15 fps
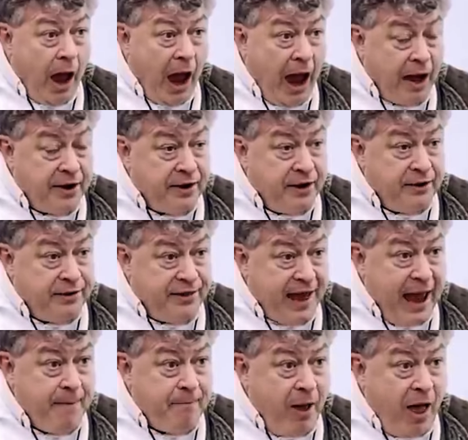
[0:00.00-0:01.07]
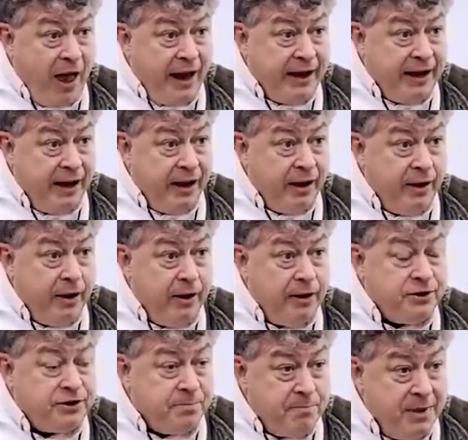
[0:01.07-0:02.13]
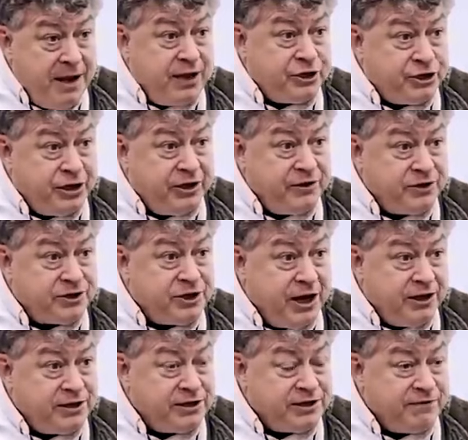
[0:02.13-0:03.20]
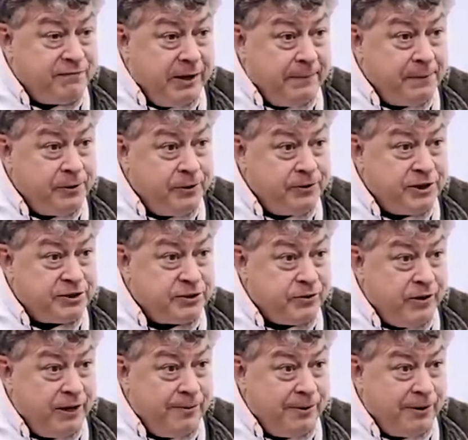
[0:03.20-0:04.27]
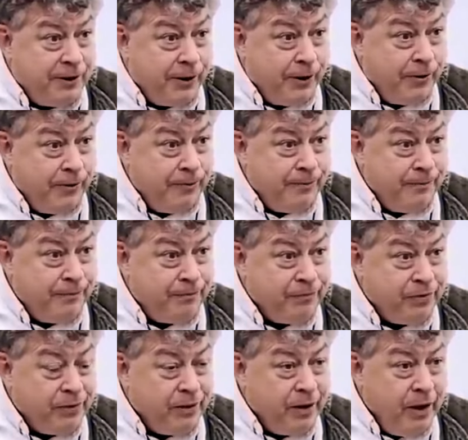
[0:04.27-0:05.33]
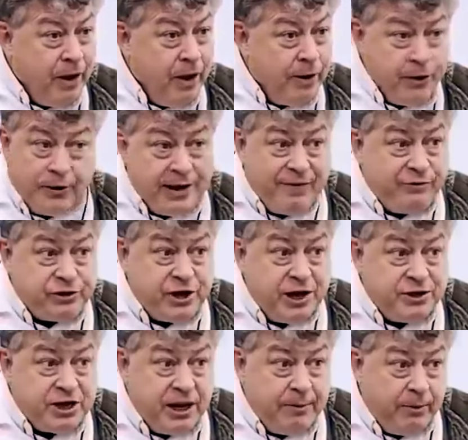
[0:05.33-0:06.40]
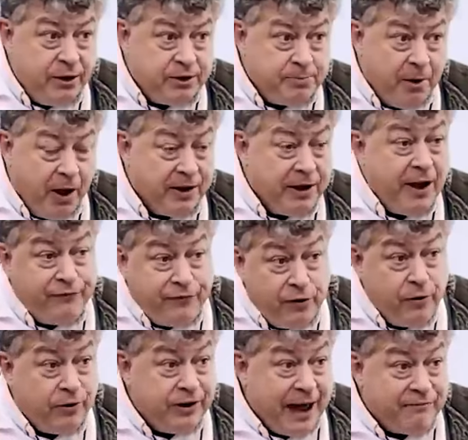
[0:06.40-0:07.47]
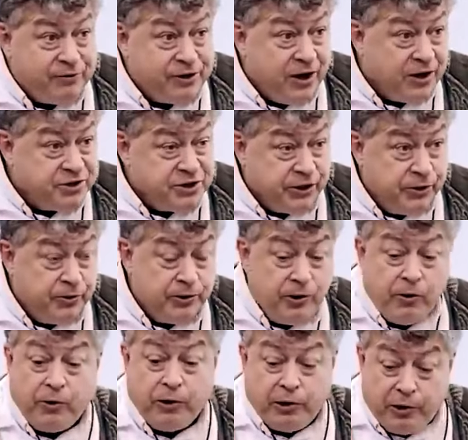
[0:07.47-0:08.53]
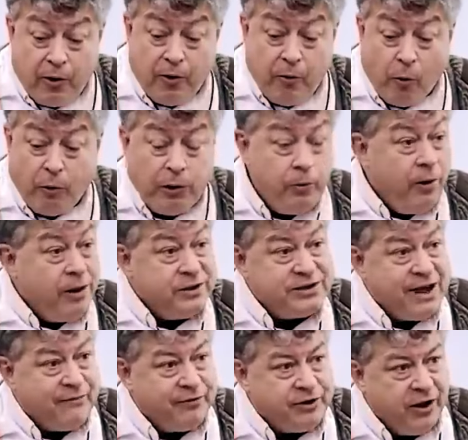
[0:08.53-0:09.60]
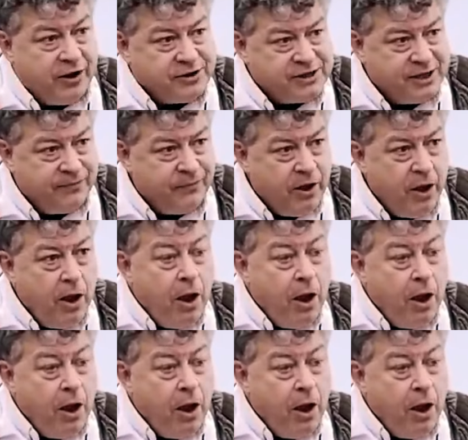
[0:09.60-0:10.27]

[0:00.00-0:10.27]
and thereby diminishing the status of people who disagree with you, you'll never change anybody's mind. Now, if you look at advertising, you can look at all the world's advertising.